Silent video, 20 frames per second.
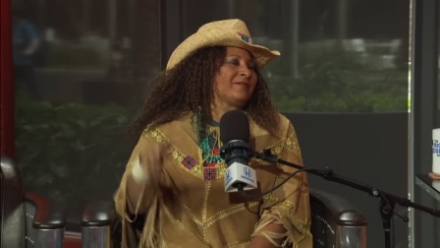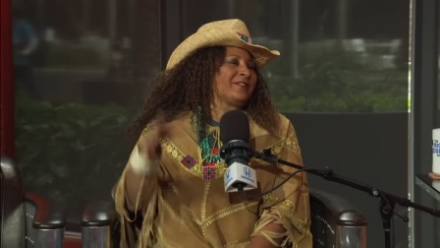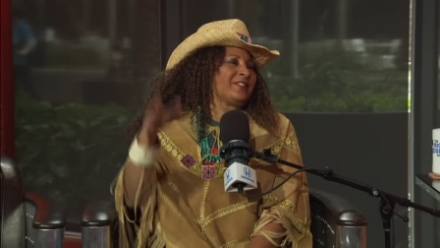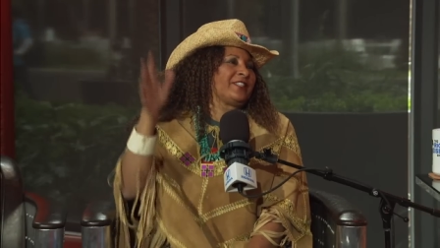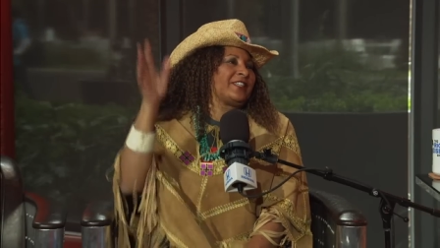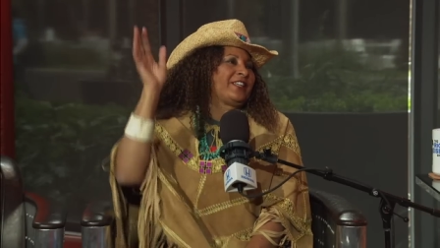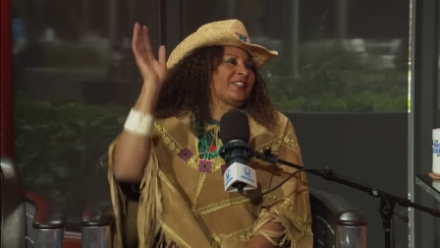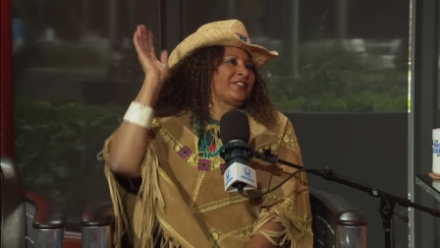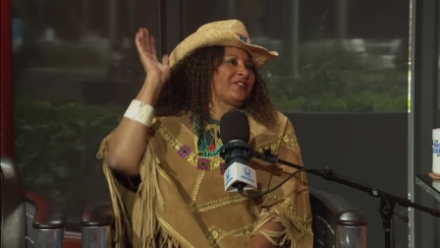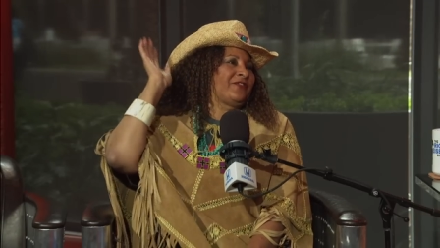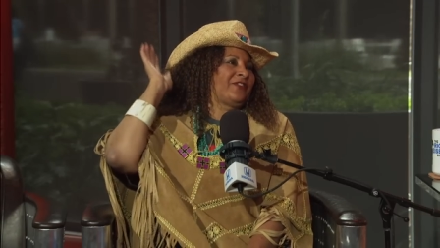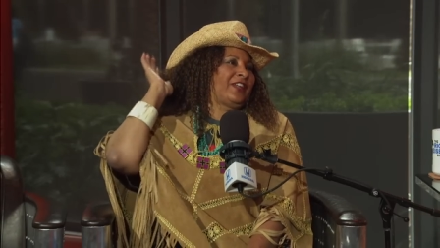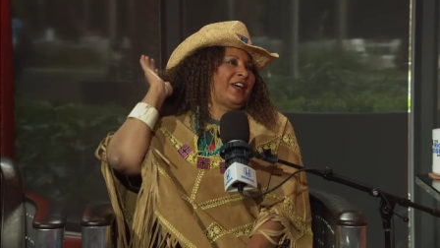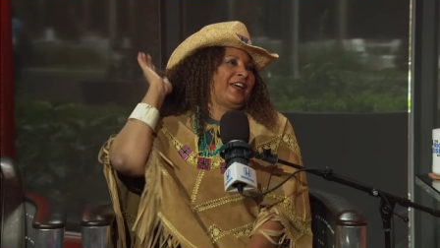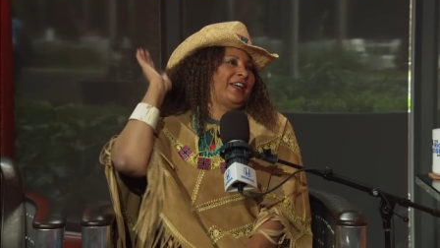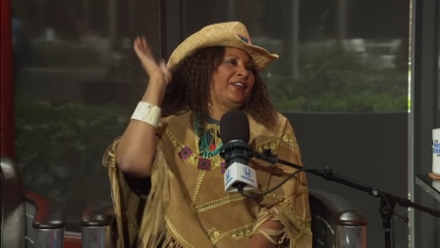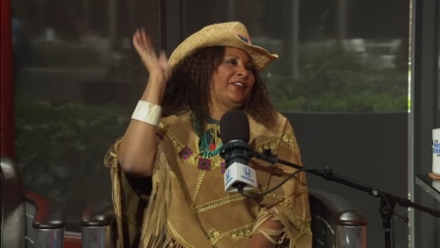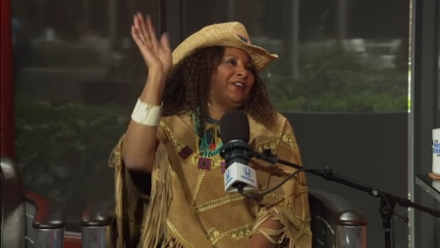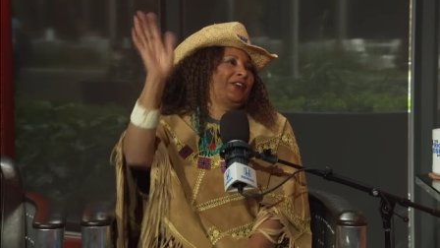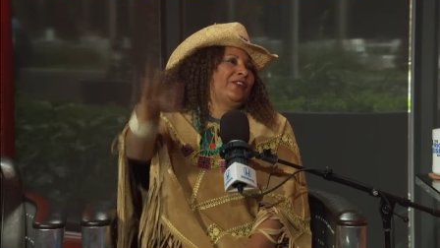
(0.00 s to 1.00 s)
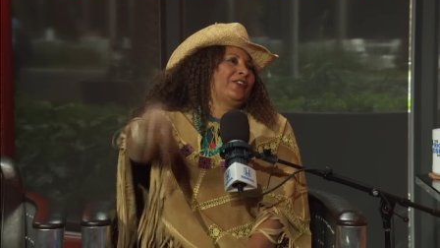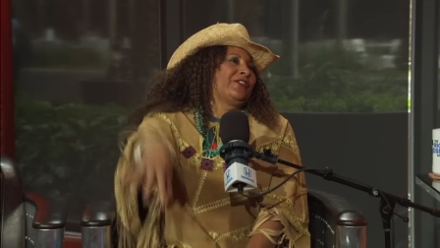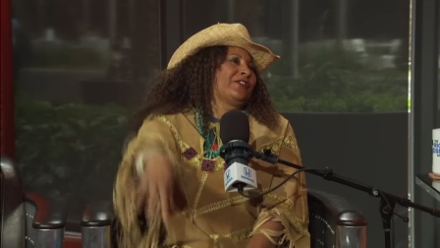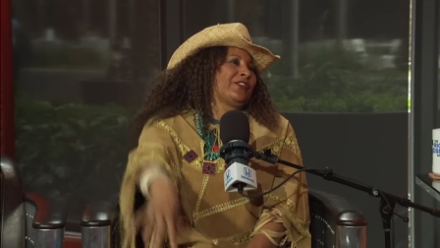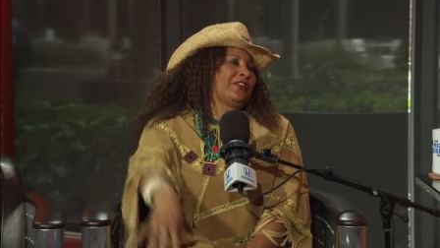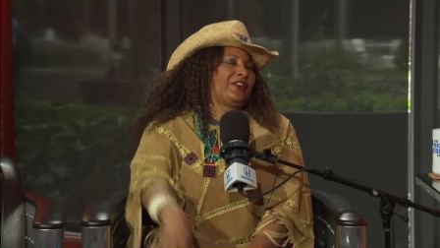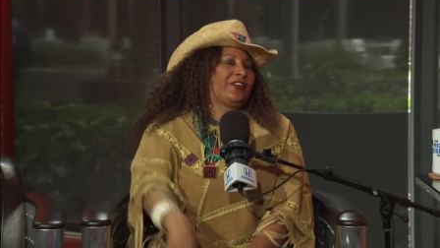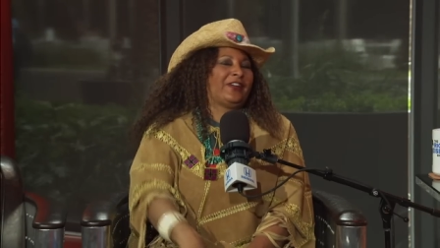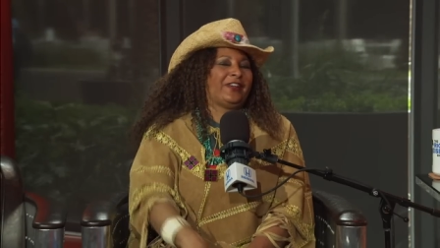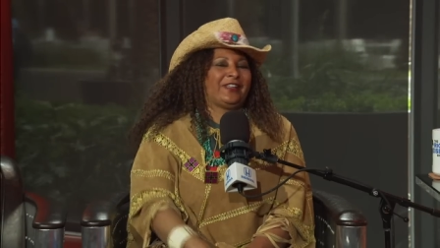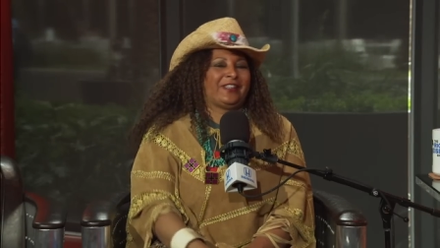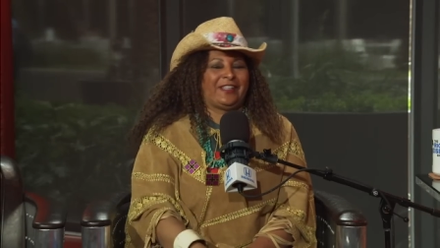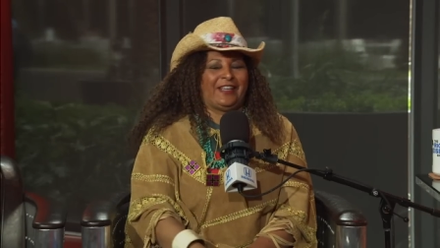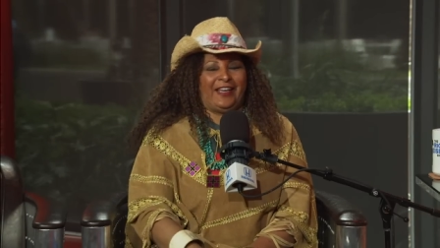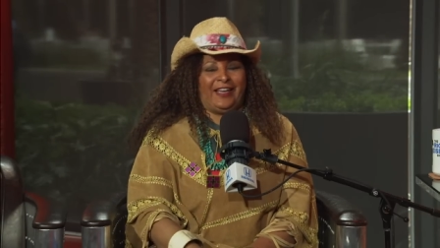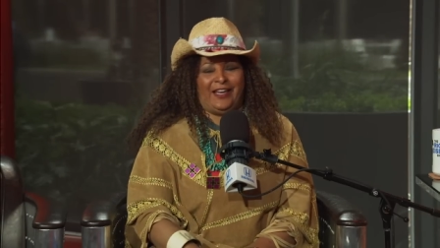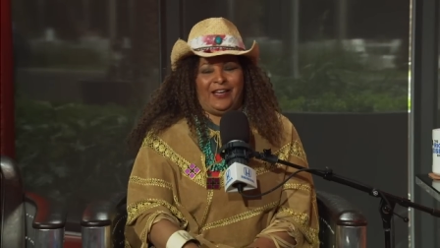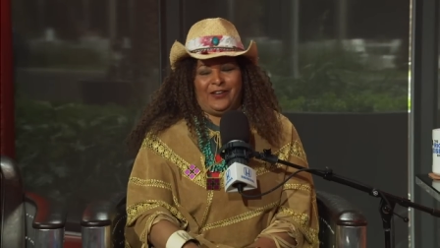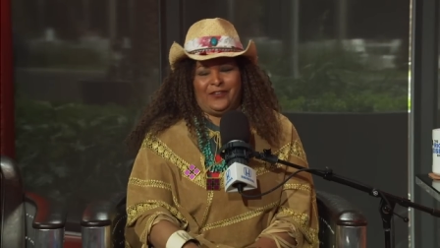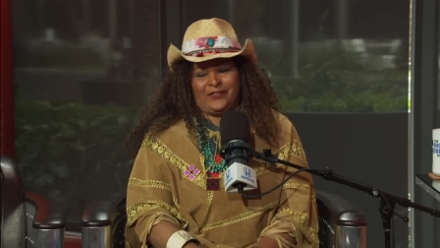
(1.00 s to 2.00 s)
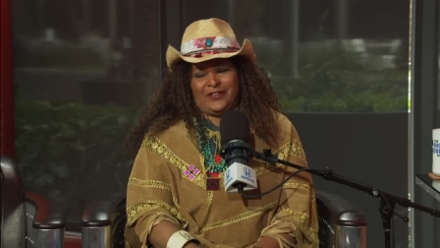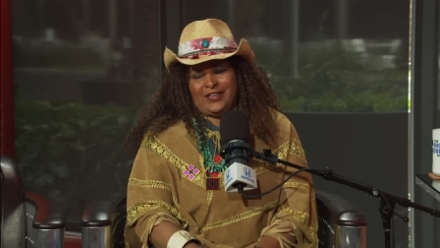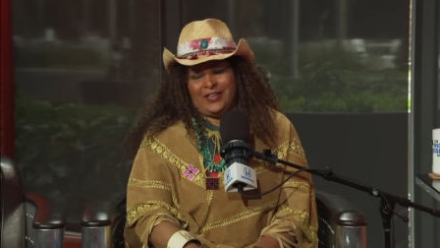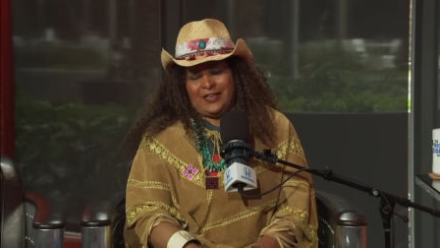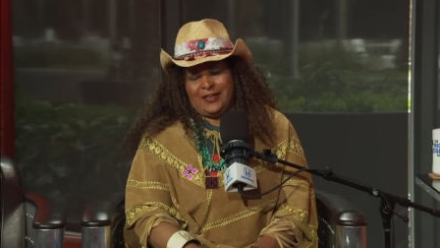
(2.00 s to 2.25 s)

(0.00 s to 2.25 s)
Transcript: the jets flying over, and you have